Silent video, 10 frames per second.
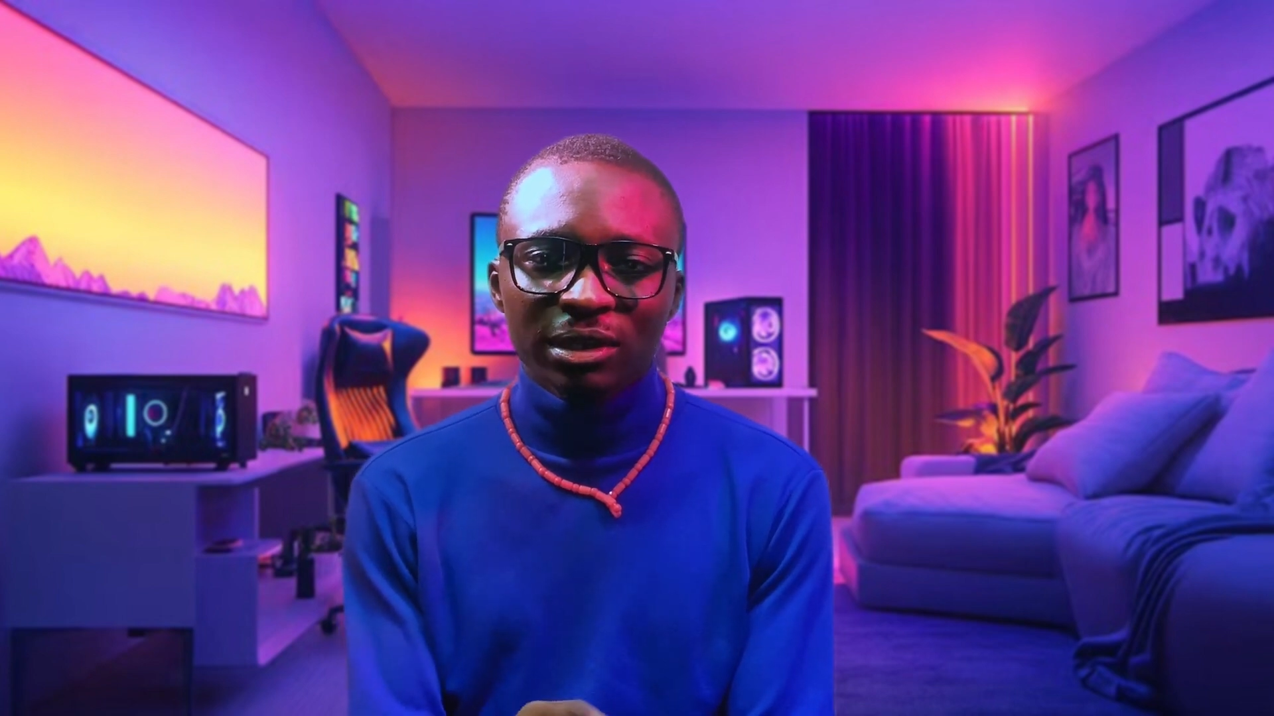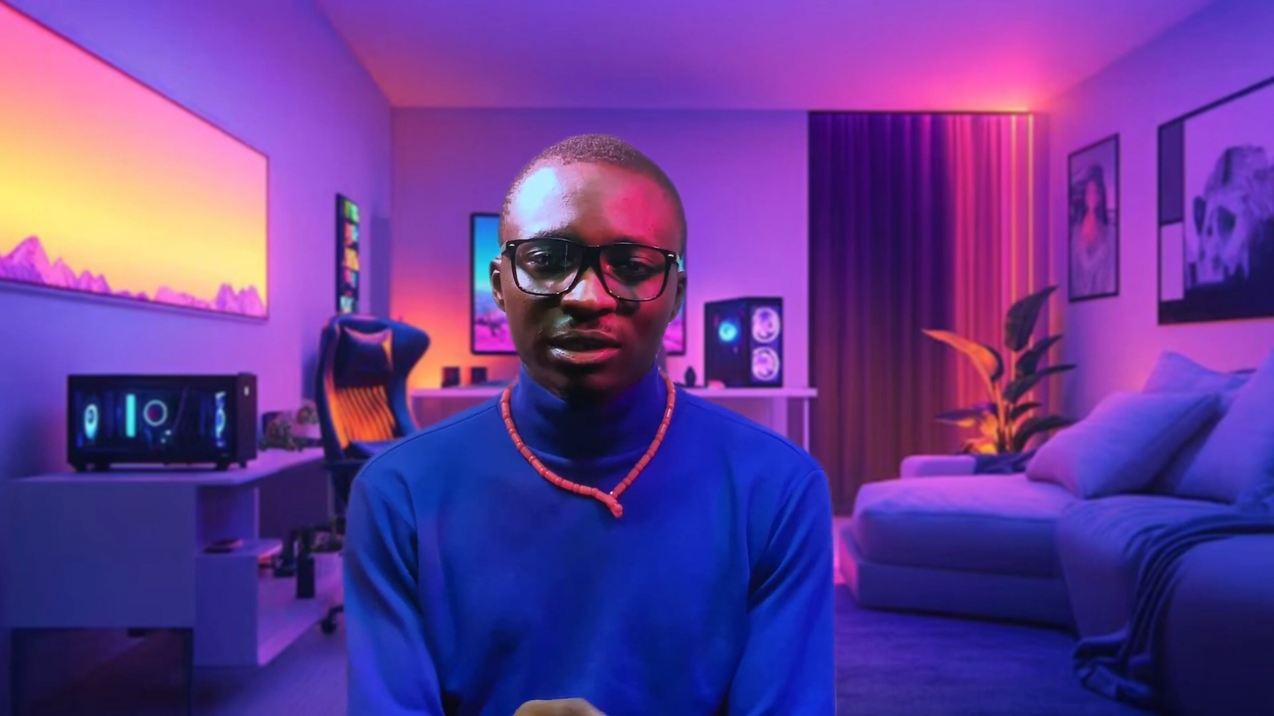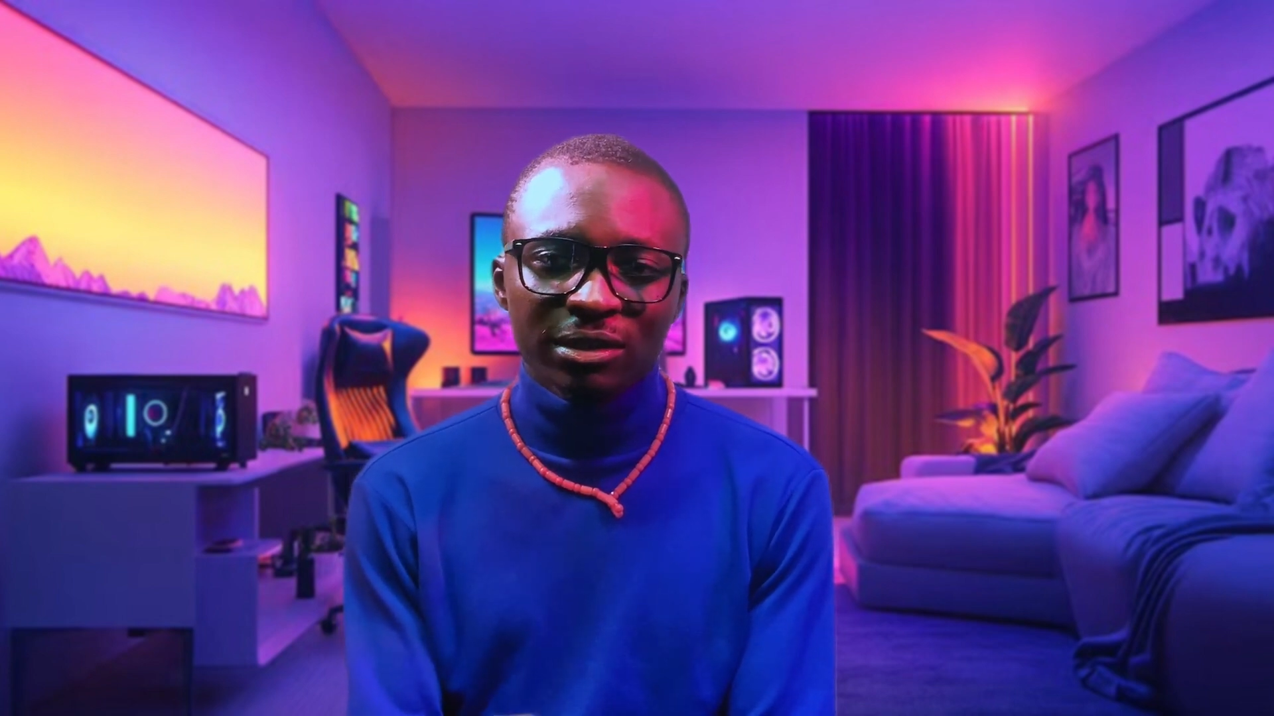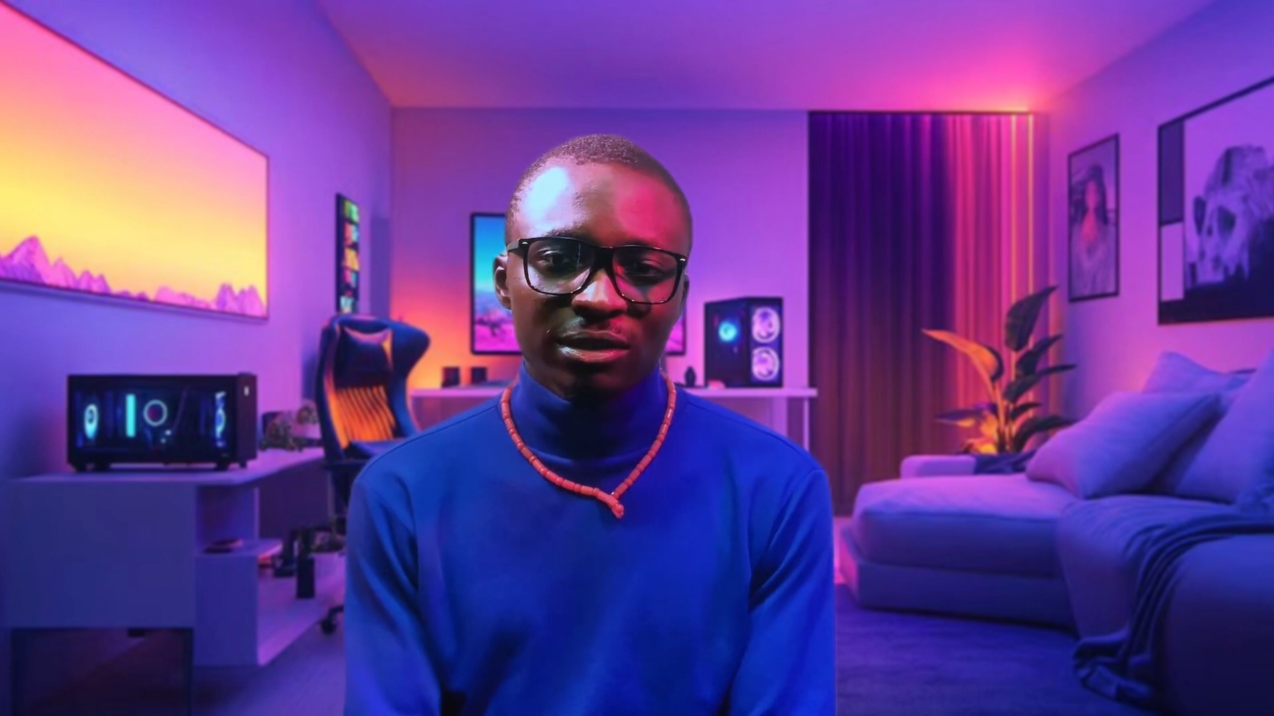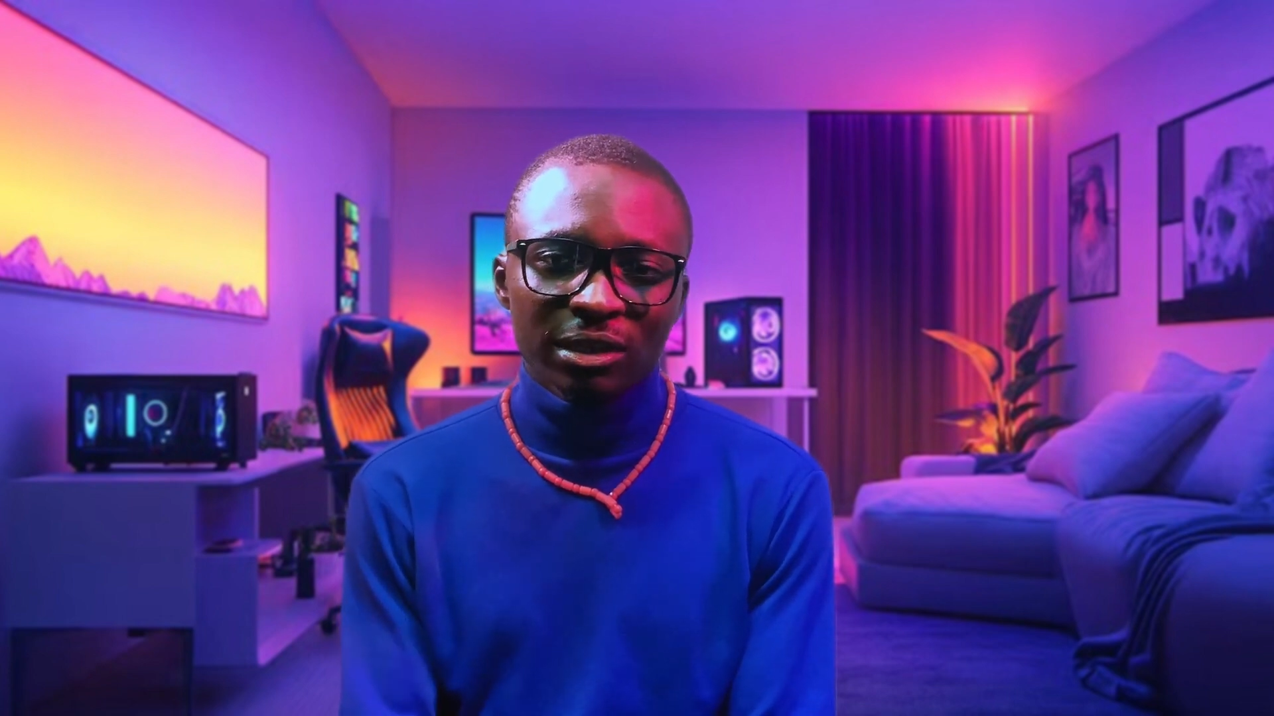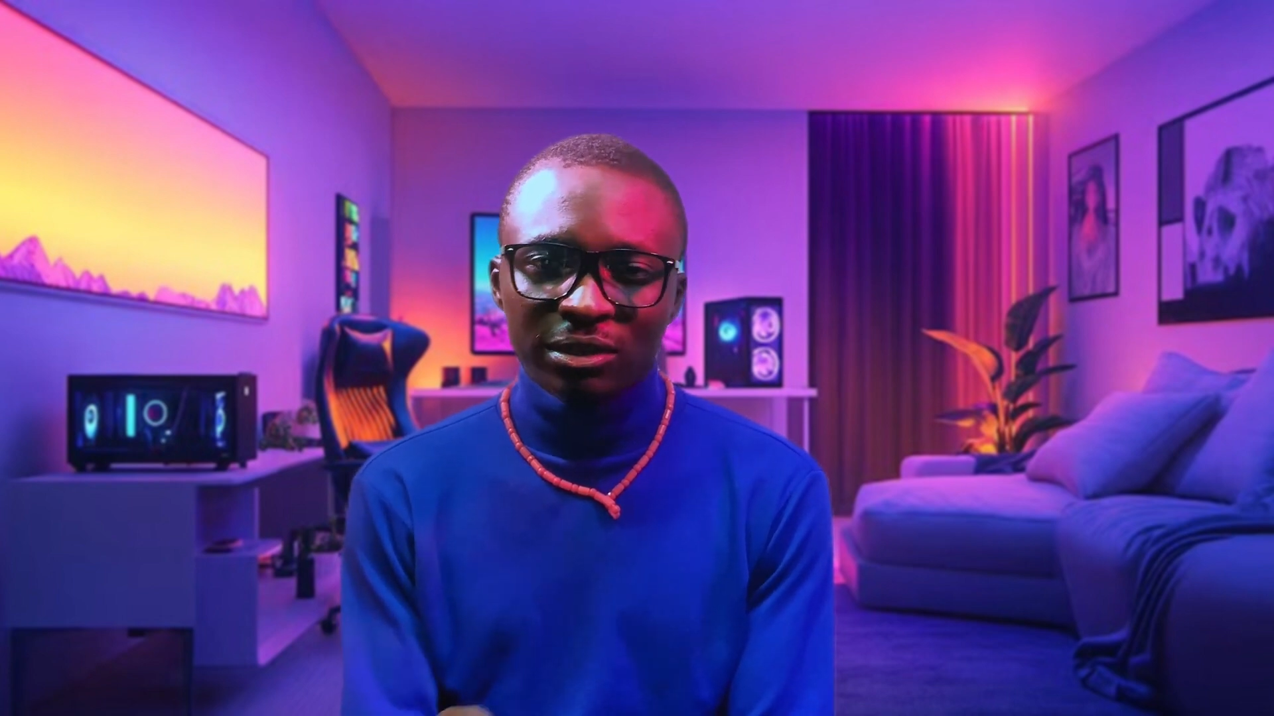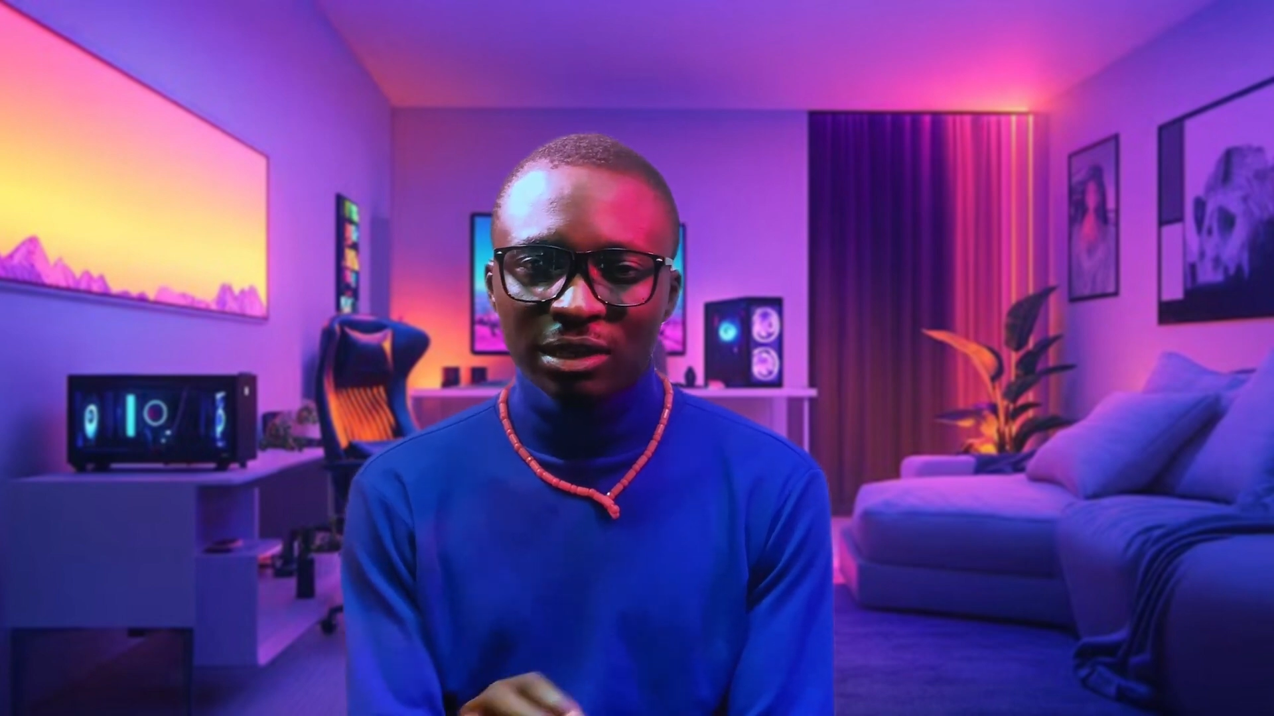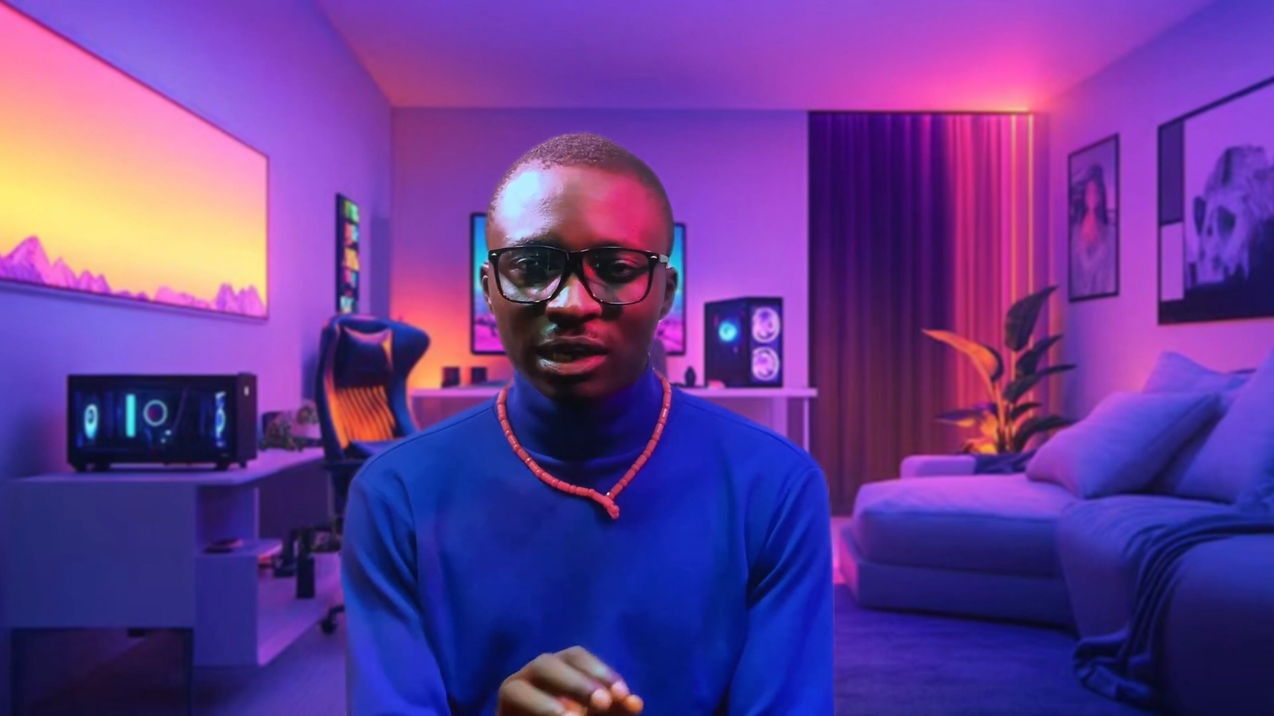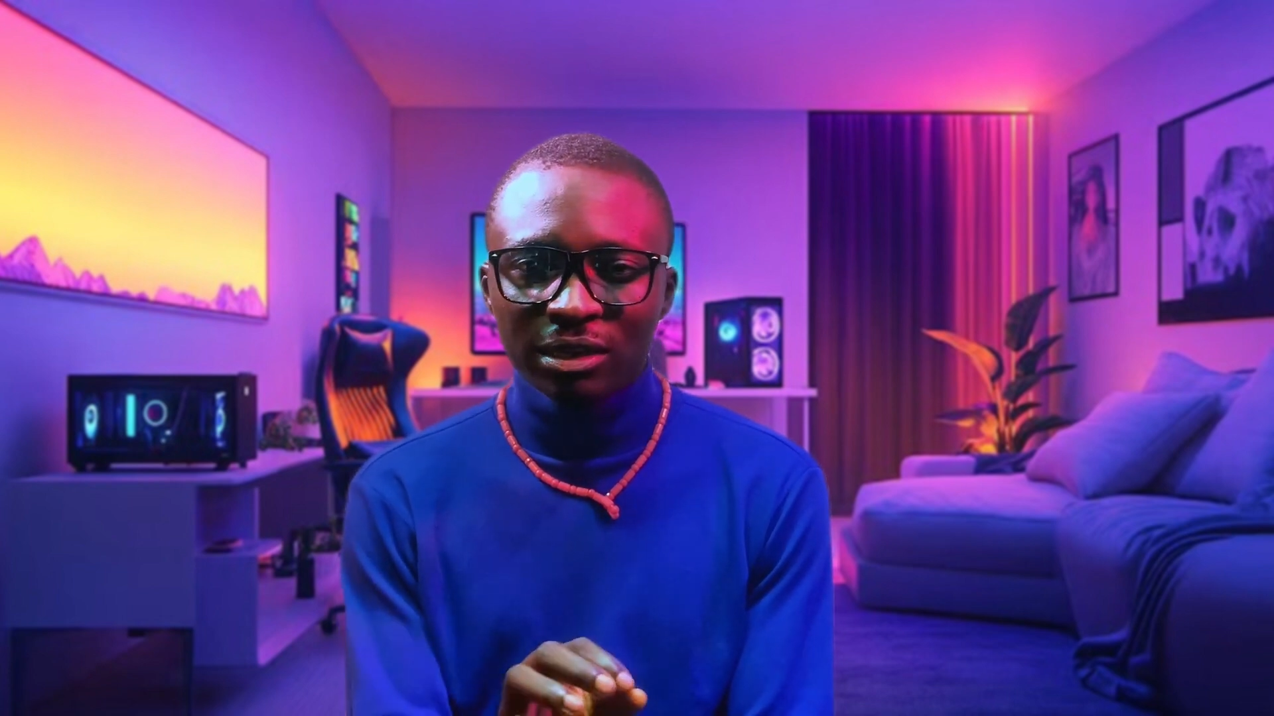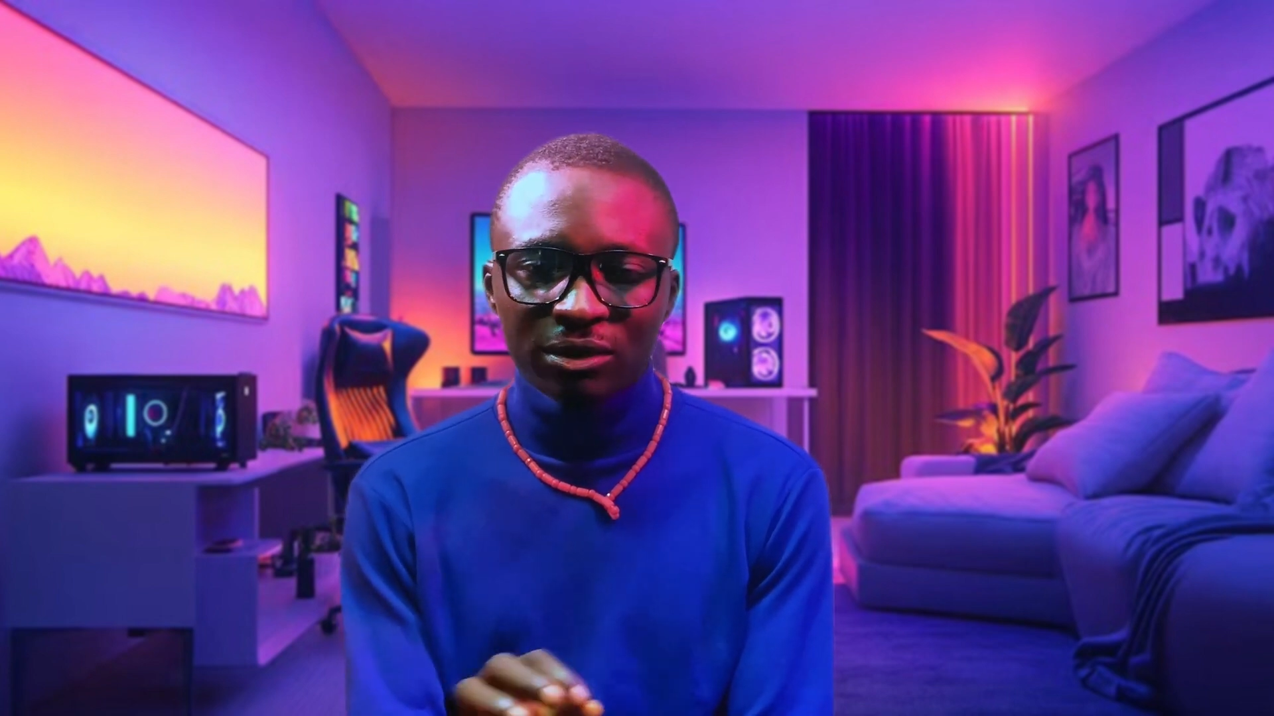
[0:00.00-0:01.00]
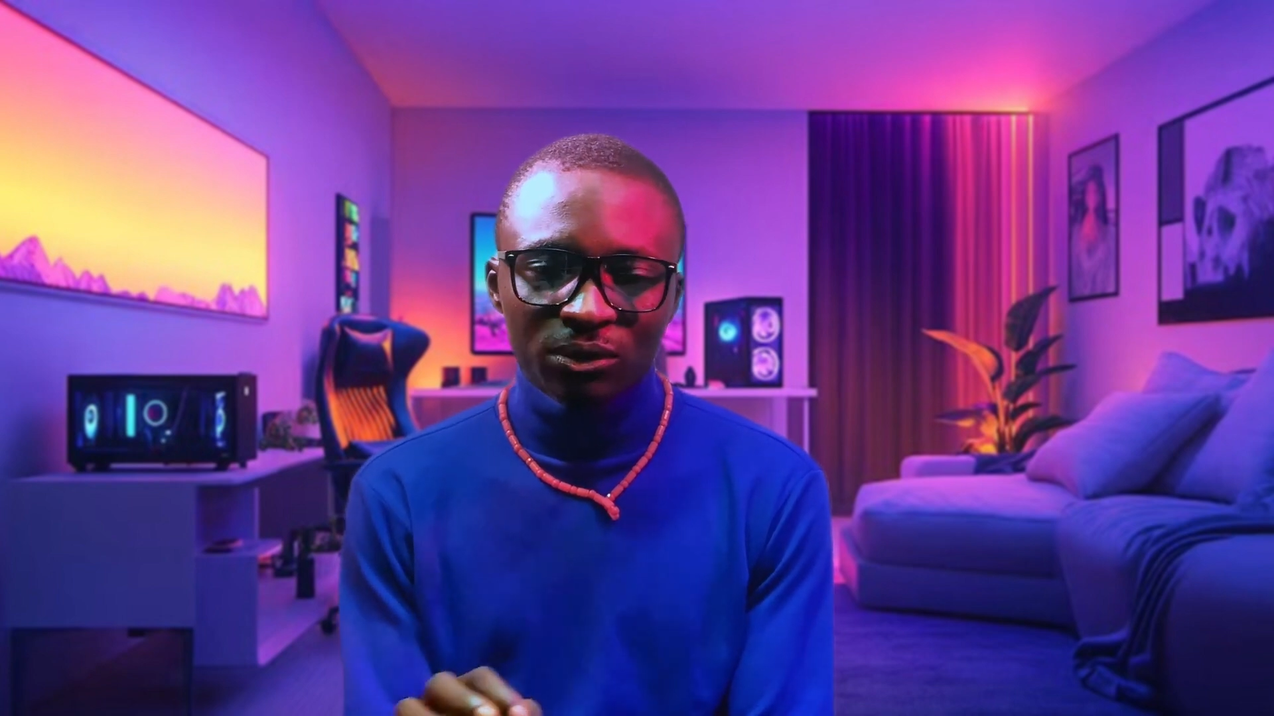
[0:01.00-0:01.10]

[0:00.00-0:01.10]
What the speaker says: inside,